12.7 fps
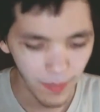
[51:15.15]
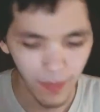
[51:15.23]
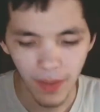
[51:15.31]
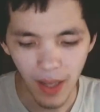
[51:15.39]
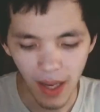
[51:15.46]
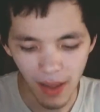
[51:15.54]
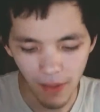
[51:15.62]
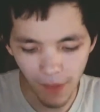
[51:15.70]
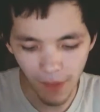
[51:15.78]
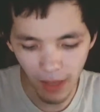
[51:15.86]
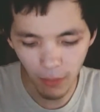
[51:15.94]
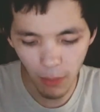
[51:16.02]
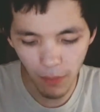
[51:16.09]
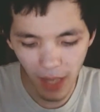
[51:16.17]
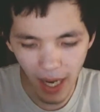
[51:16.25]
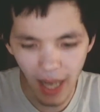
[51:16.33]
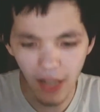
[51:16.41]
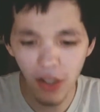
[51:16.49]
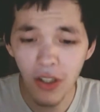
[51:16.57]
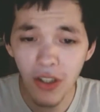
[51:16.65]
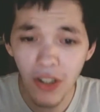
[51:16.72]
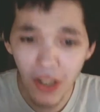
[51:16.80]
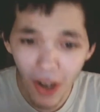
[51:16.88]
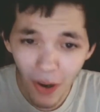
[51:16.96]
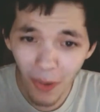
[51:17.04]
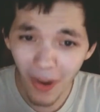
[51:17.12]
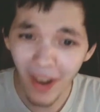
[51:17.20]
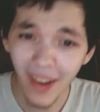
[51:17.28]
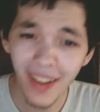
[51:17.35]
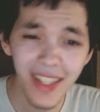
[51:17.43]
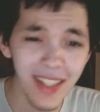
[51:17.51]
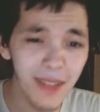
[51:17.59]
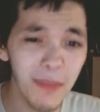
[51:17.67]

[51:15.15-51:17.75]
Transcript: And then finally we've got show, this is